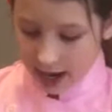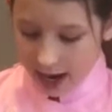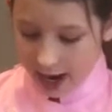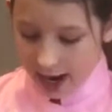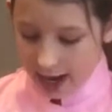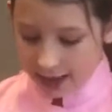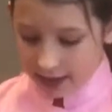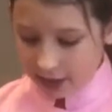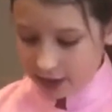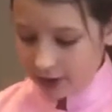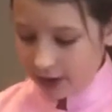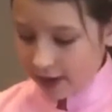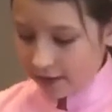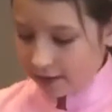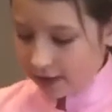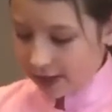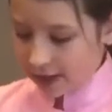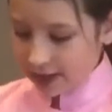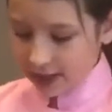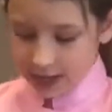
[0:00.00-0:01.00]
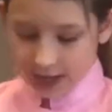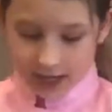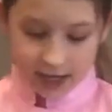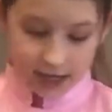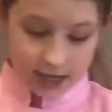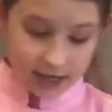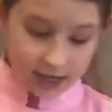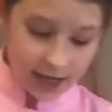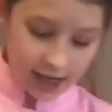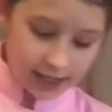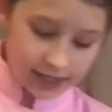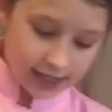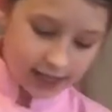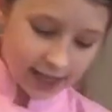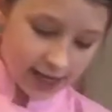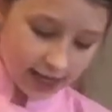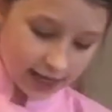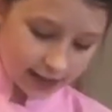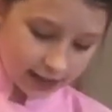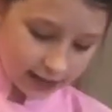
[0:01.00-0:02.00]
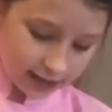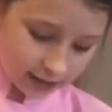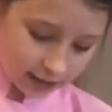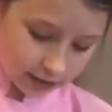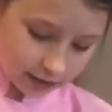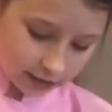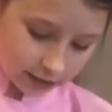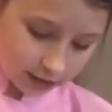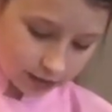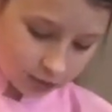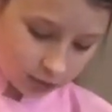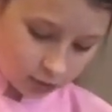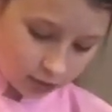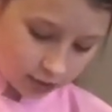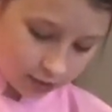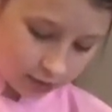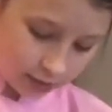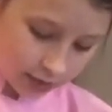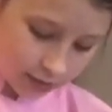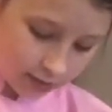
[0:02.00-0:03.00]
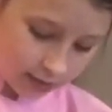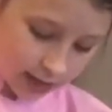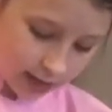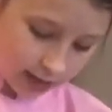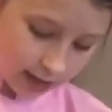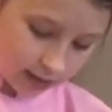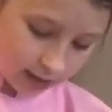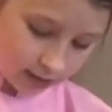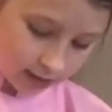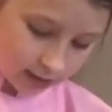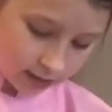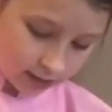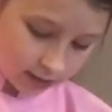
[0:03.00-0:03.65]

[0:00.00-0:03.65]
I do have this nice handy little tool with me,